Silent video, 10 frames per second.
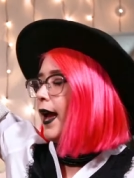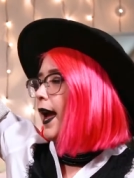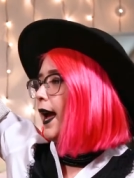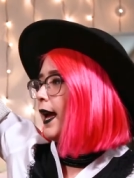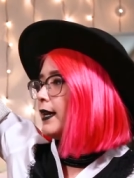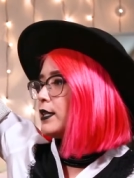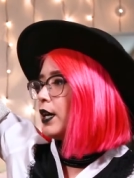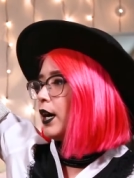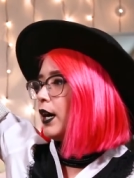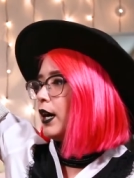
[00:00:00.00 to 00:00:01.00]
And
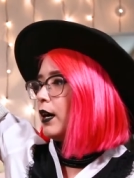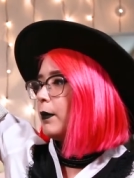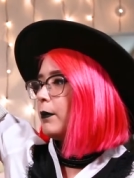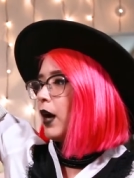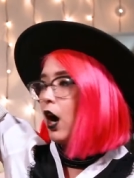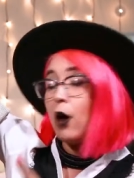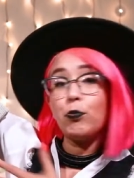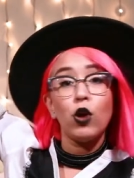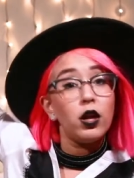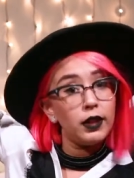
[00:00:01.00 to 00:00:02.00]
um, a
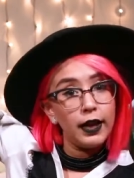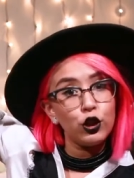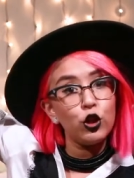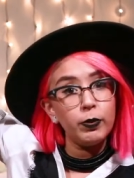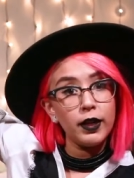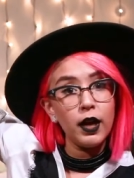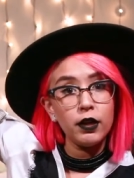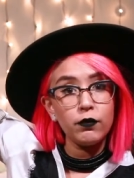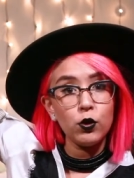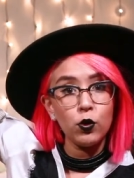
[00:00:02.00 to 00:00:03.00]
bralette could be
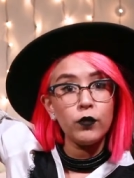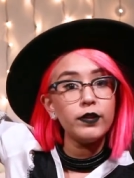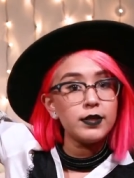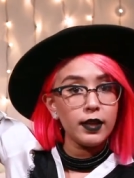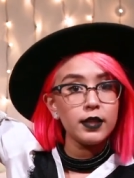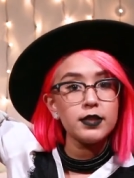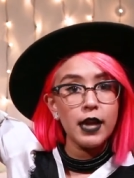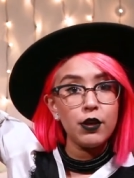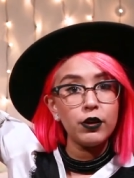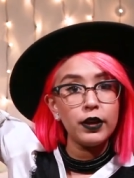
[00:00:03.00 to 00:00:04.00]
kind of cool if it's like a
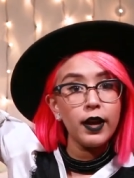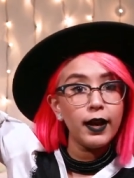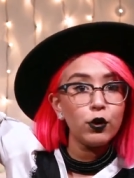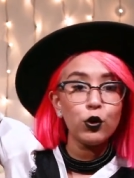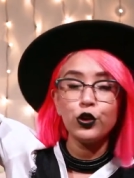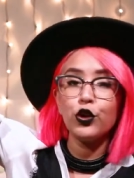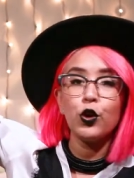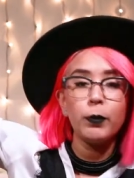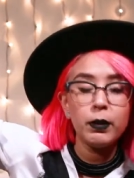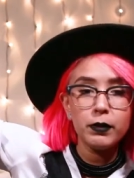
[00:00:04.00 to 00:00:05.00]
Saturday night, or, you
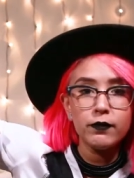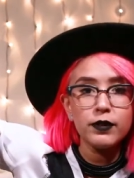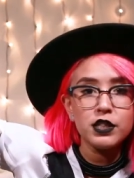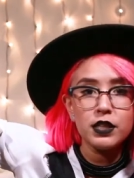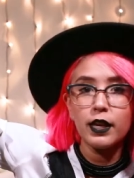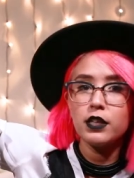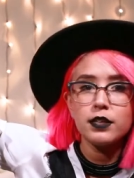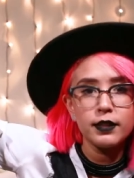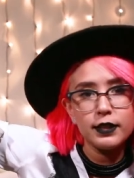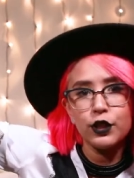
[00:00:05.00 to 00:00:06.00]
know, maybe if it's like
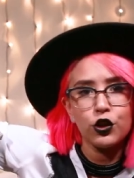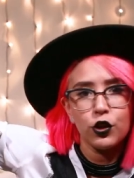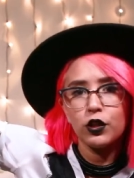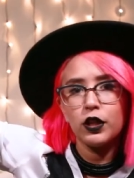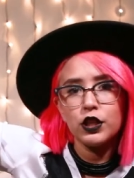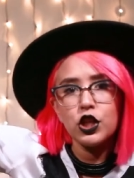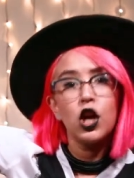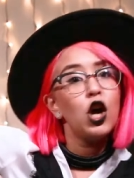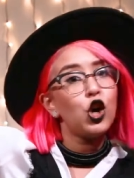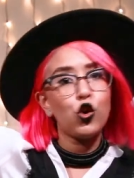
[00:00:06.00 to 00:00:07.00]
to dinner or lunch,
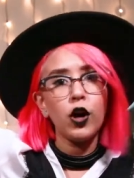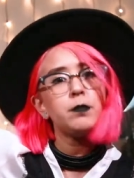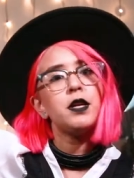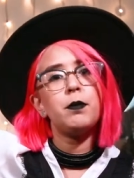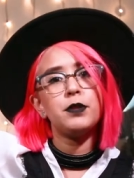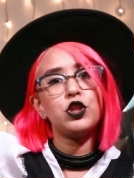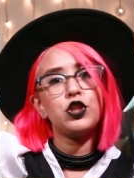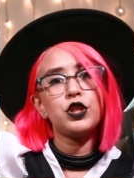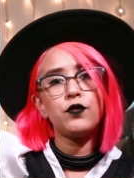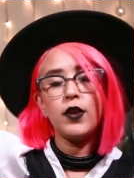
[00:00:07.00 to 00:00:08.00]
a crop top is
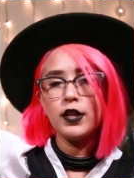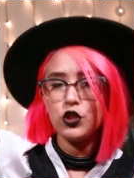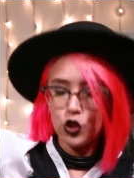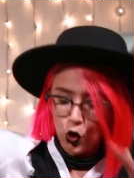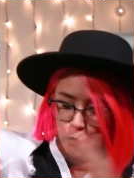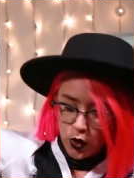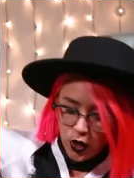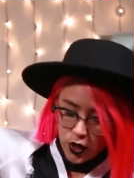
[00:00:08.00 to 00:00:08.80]
just fine. So